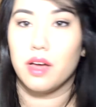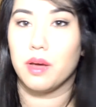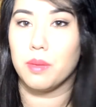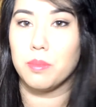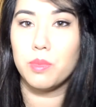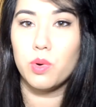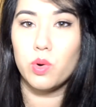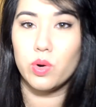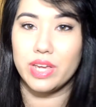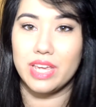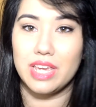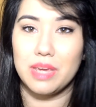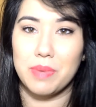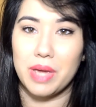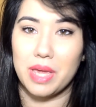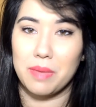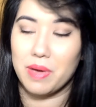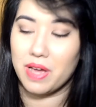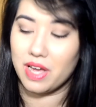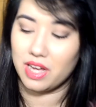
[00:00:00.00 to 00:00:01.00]
More
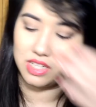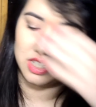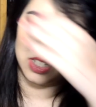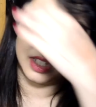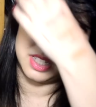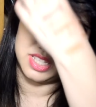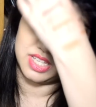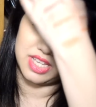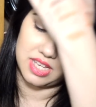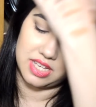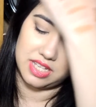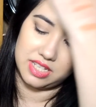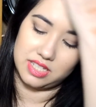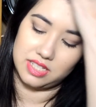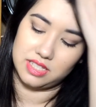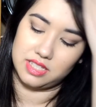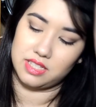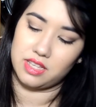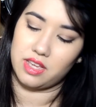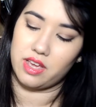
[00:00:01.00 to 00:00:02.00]
eBay
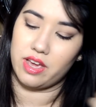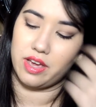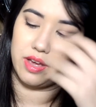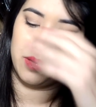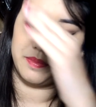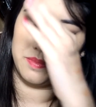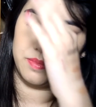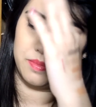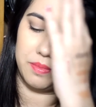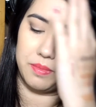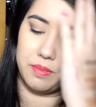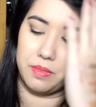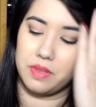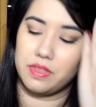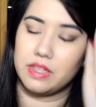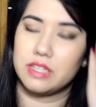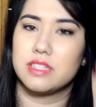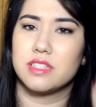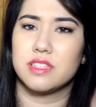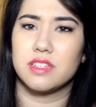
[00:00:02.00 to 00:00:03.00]
purchases.
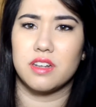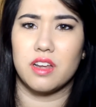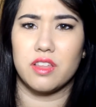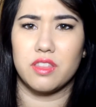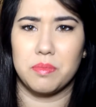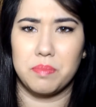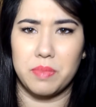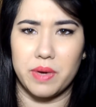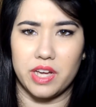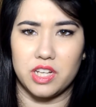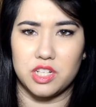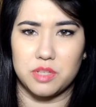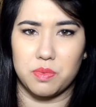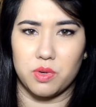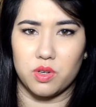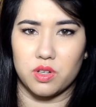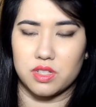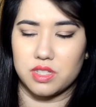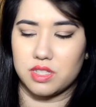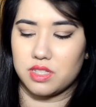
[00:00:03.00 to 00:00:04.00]
This is another
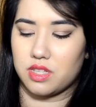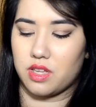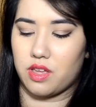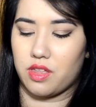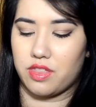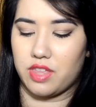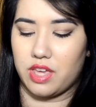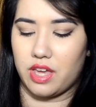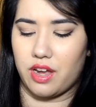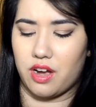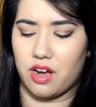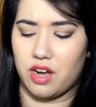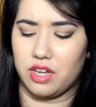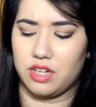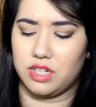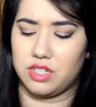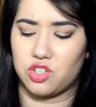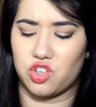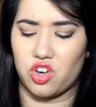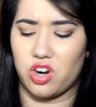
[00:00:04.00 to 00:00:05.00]
Birchbox thing
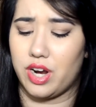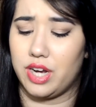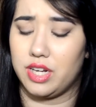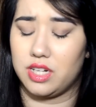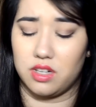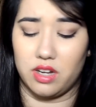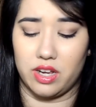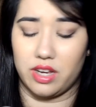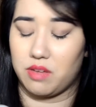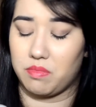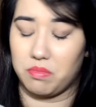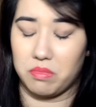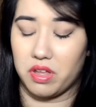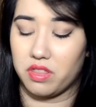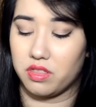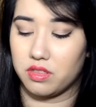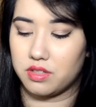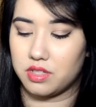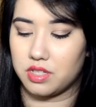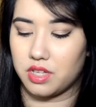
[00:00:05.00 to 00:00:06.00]
I tried like
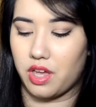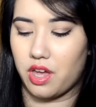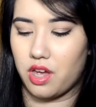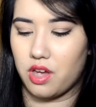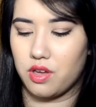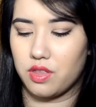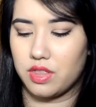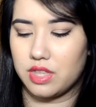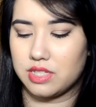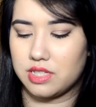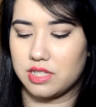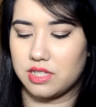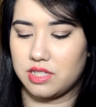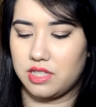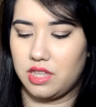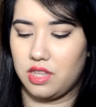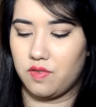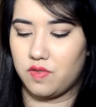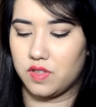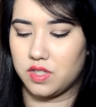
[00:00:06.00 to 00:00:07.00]
months ago. This is
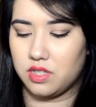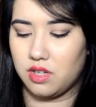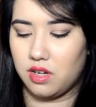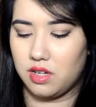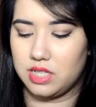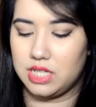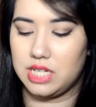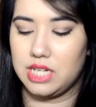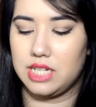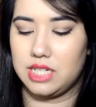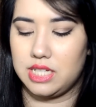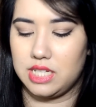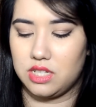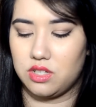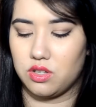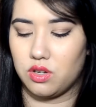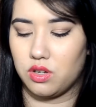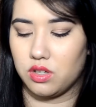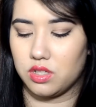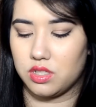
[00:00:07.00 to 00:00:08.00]
the Vasanti
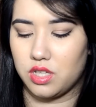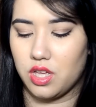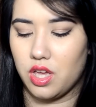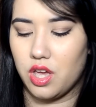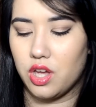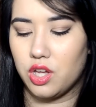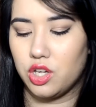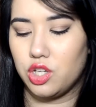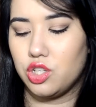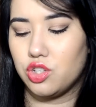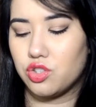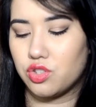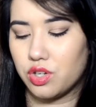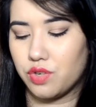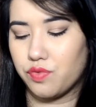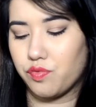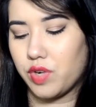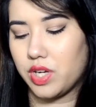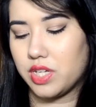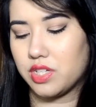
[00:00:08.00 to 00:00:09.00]
Detox
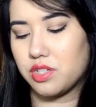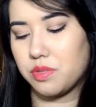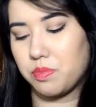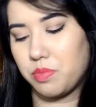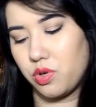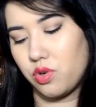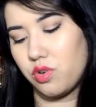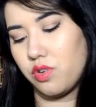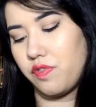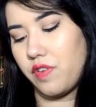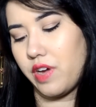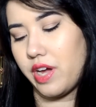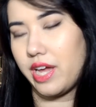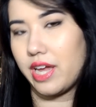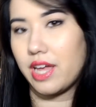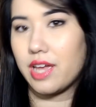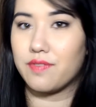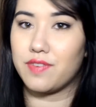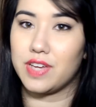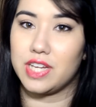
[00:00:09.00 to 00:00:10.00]
Nutrient Rich
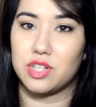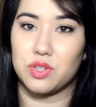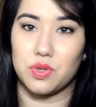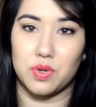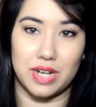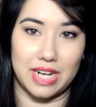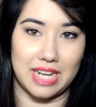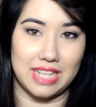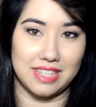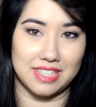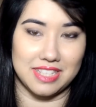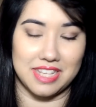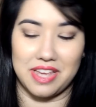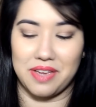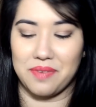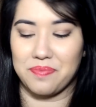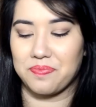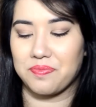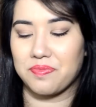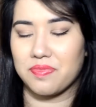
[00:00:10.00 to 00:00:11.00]
Purifying Facial Cleanser.